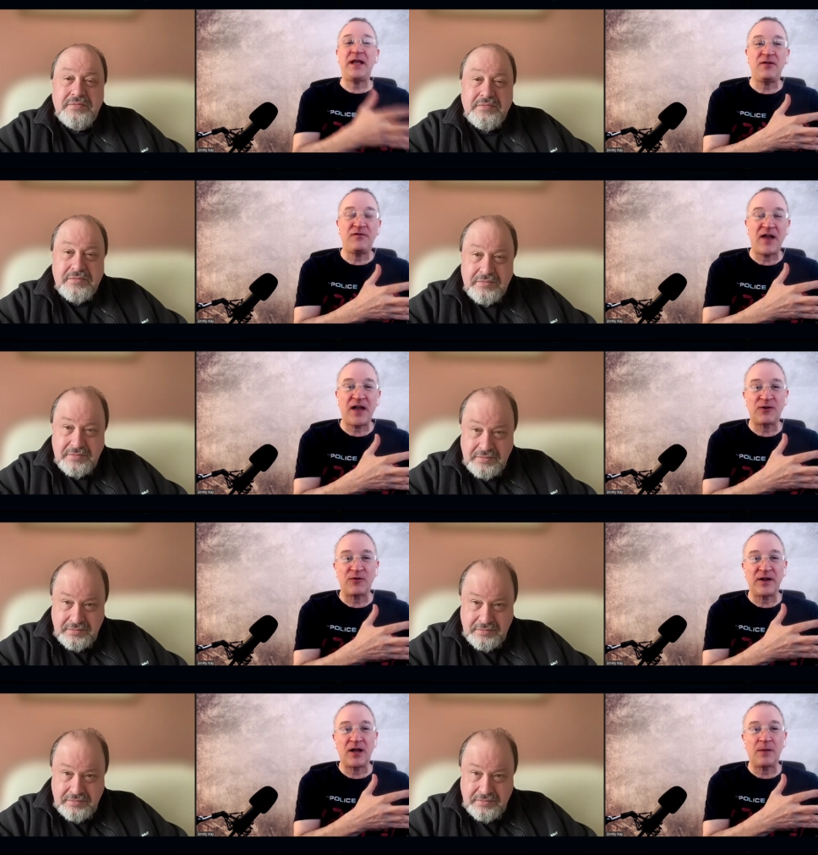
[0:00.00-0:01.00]
Speaker 1: Maiden fan
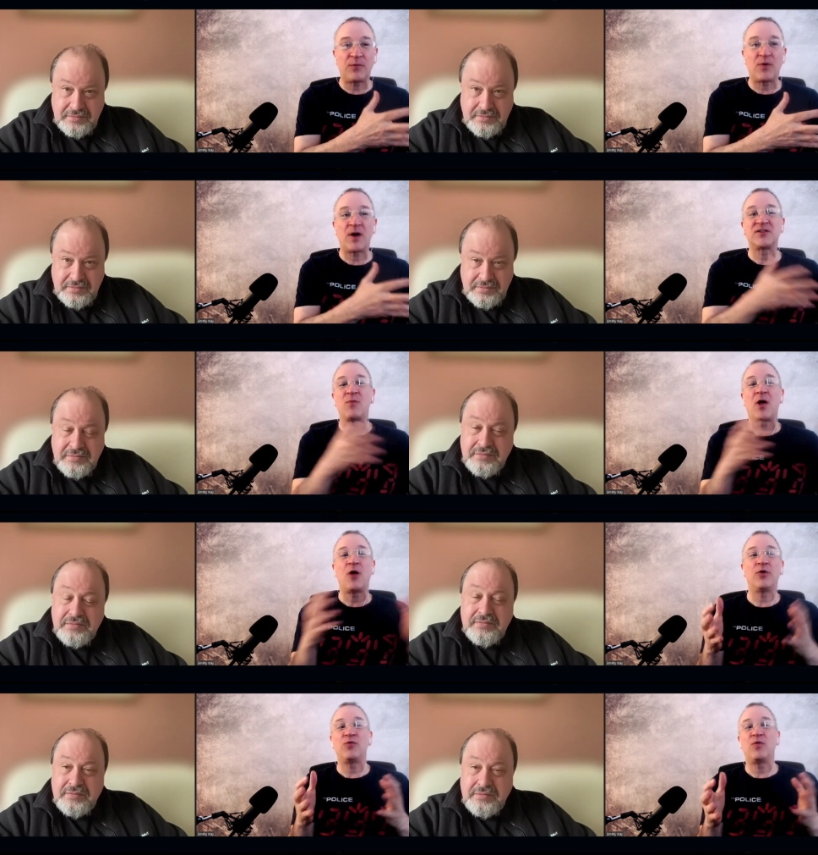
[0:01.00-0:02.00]
growing up, Rod
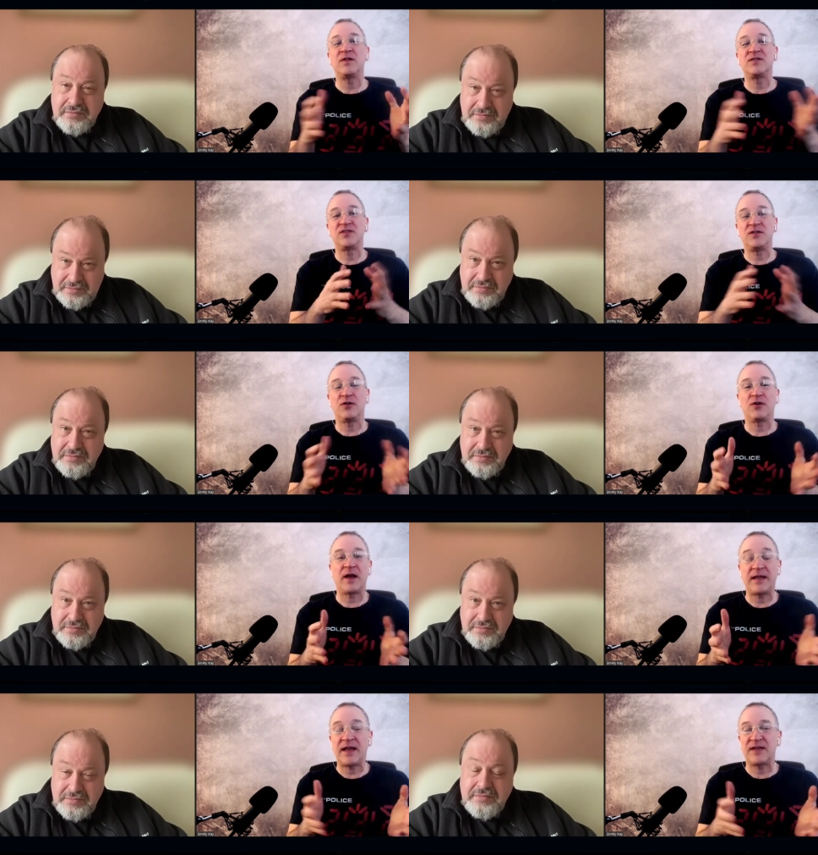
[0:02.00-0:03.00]
Smallwood was
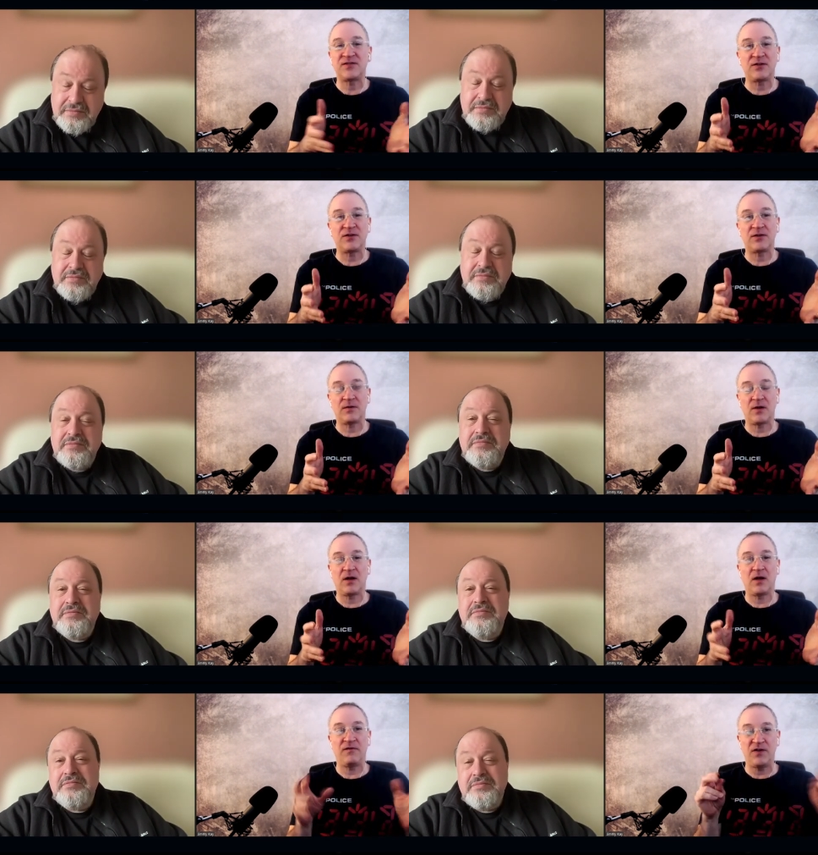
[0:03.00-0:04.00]
your, I guess, your
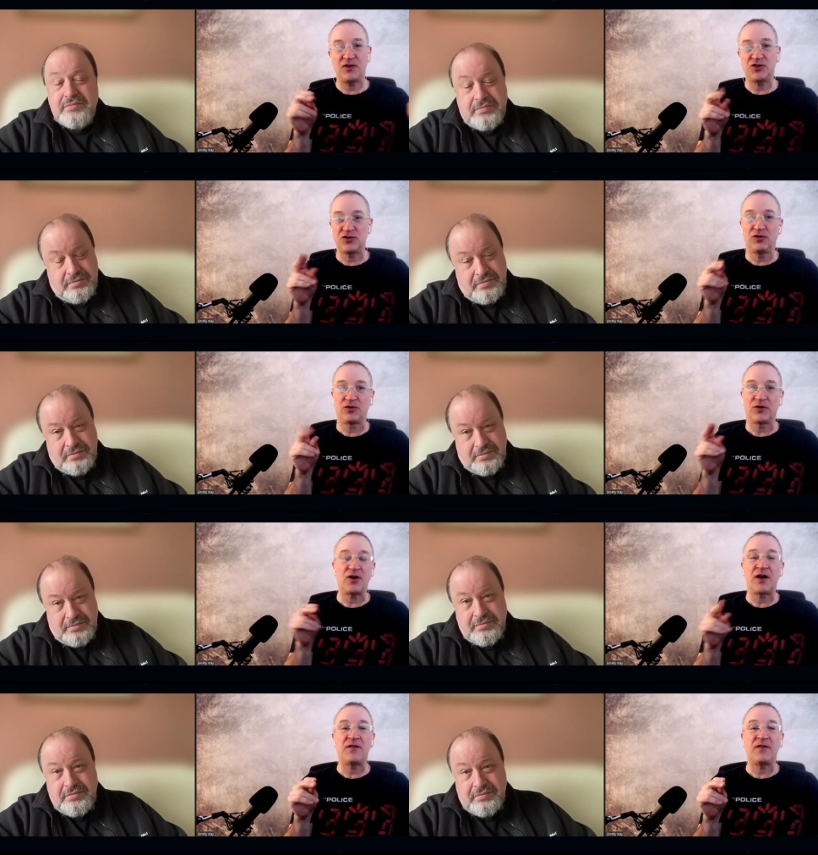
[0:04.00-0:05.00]
official
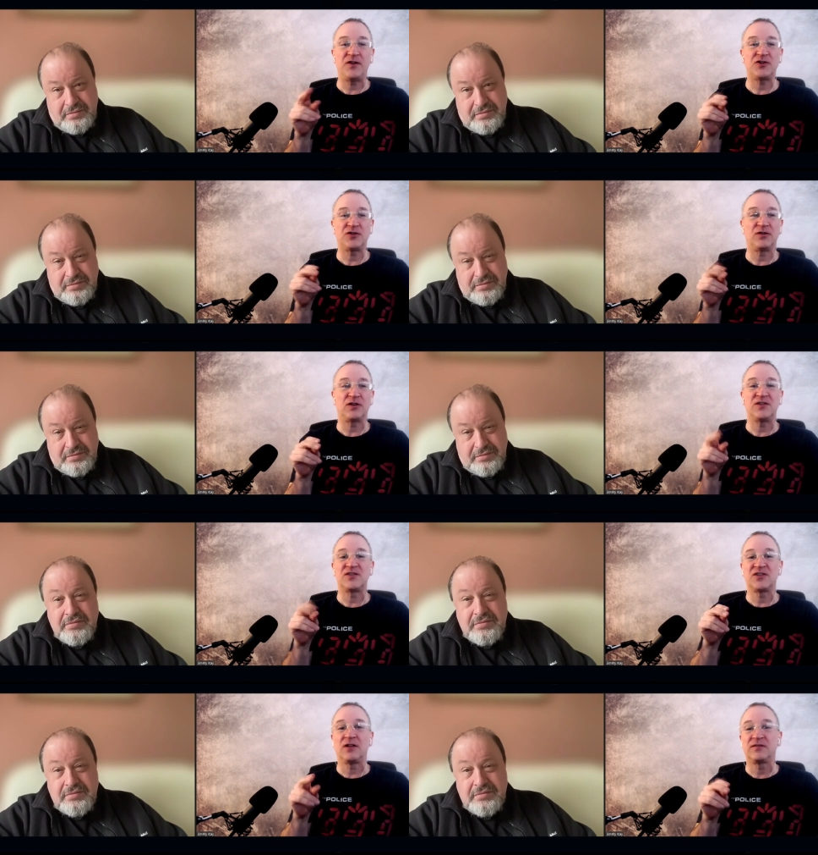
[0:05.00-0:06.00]
or non official
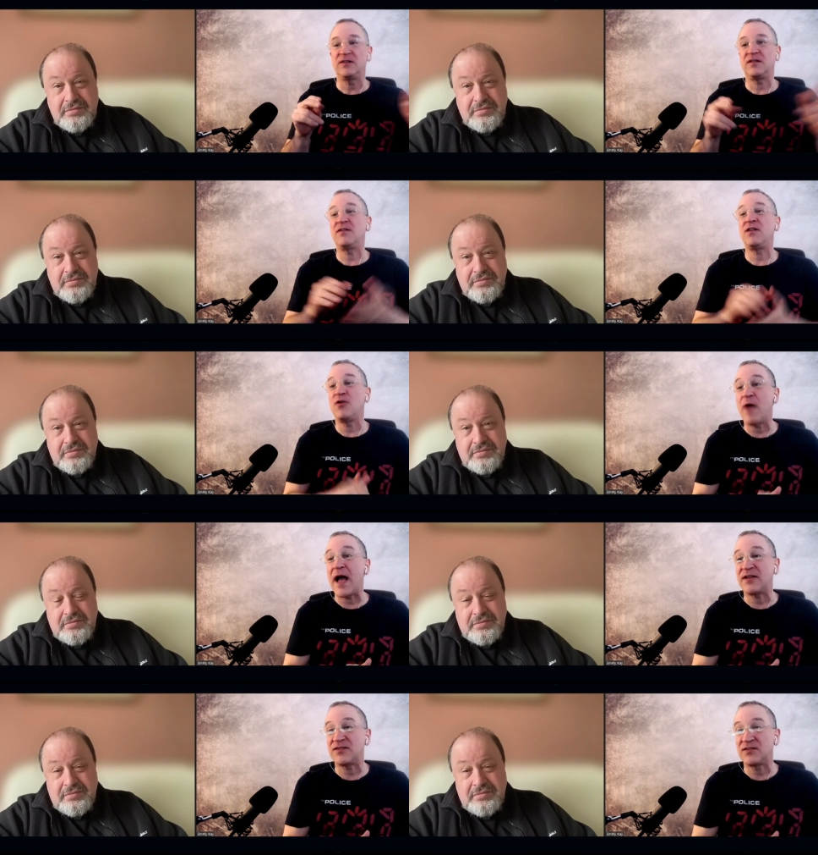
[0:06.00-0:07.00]
consultant in the
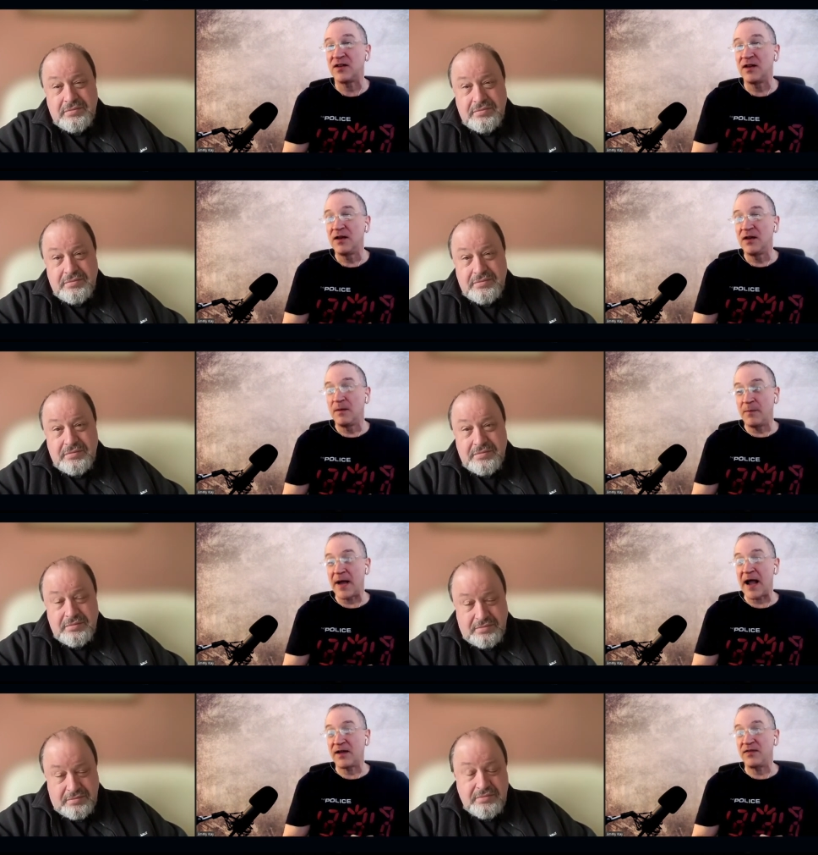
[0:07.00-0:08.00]
US
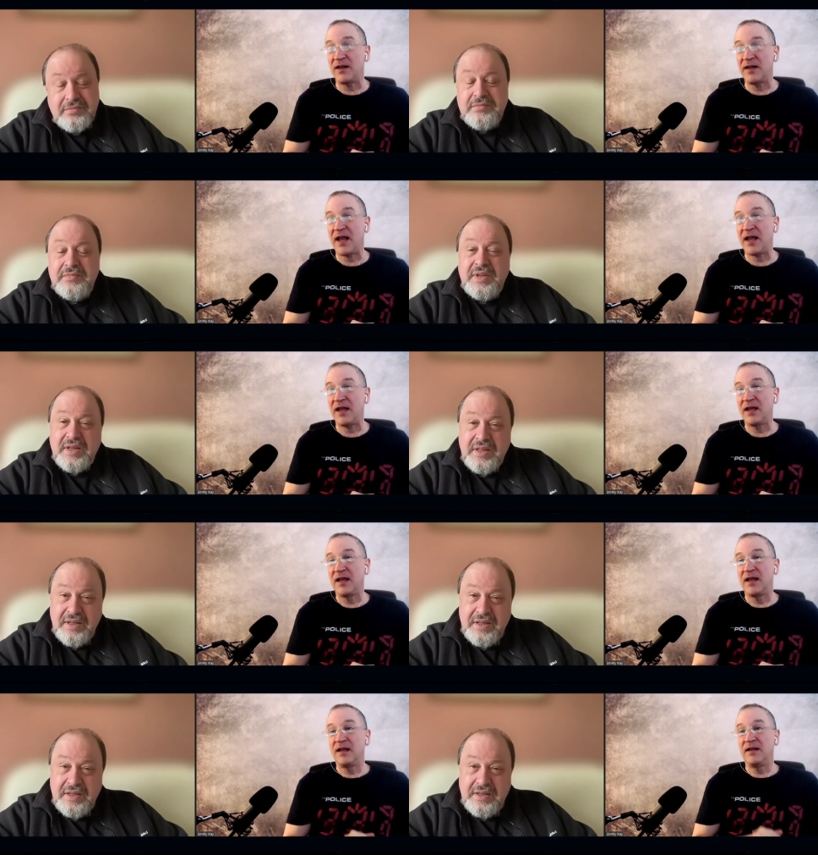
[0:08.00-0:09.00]
back in the day.